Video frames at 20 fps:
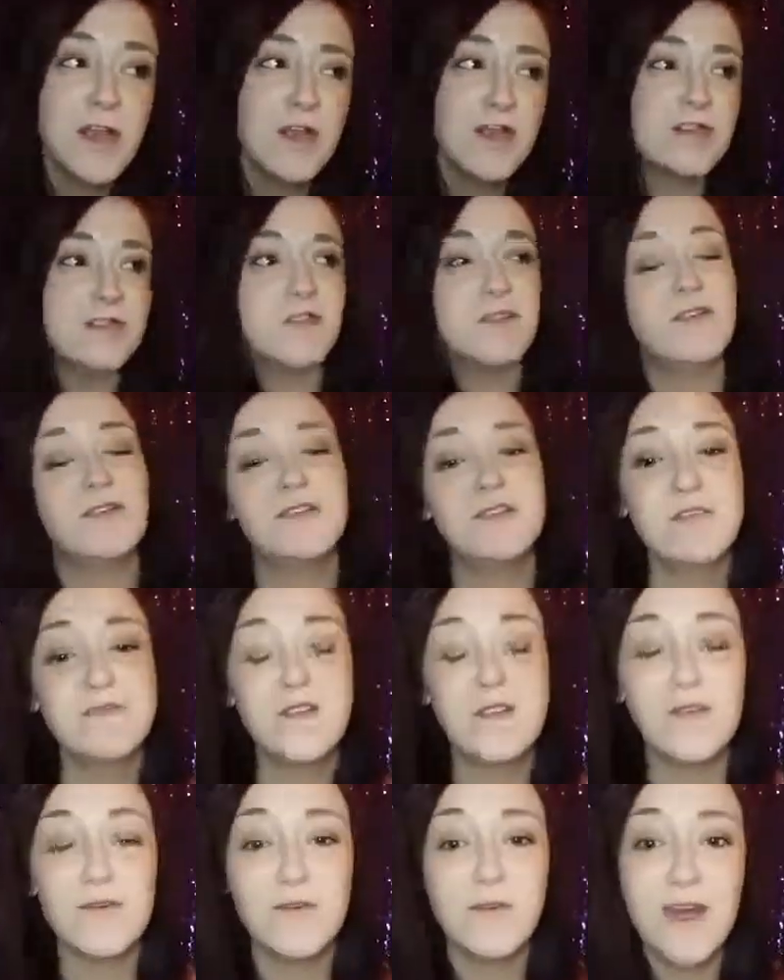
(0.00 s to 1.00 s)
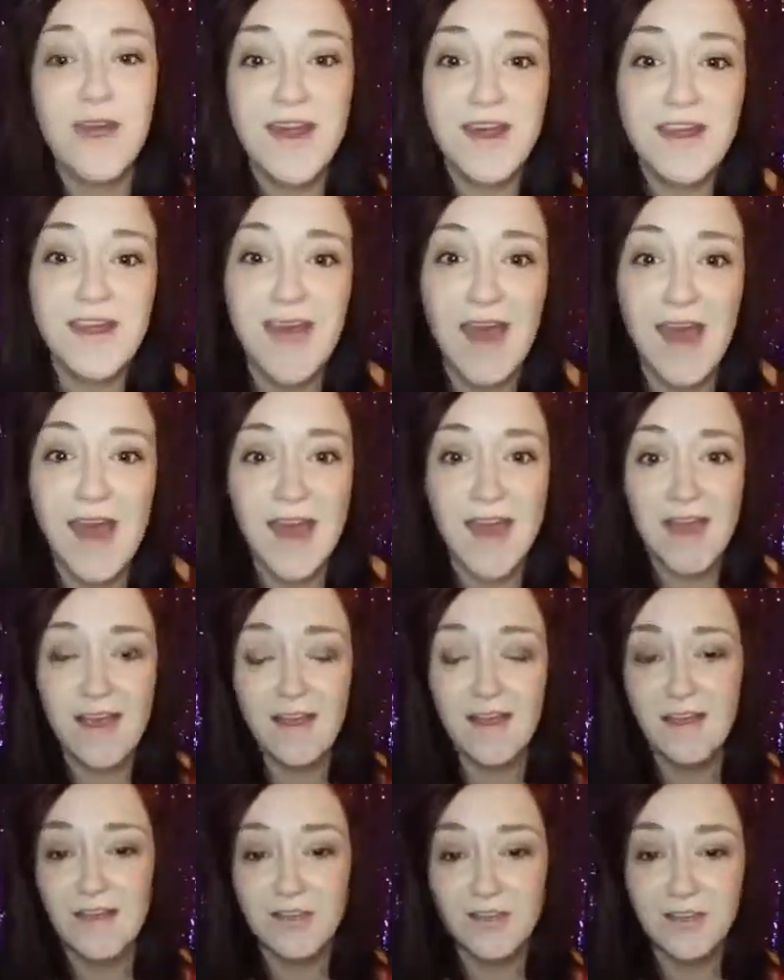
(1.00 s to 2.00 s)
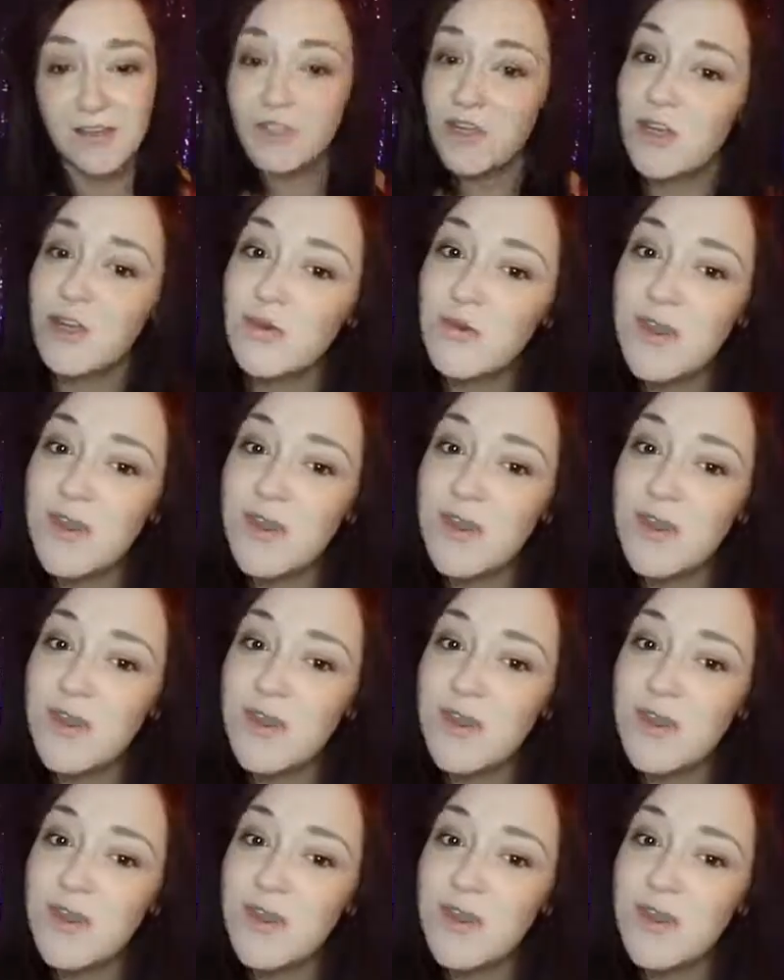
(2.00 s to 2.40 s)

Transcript: So those of you that do struggle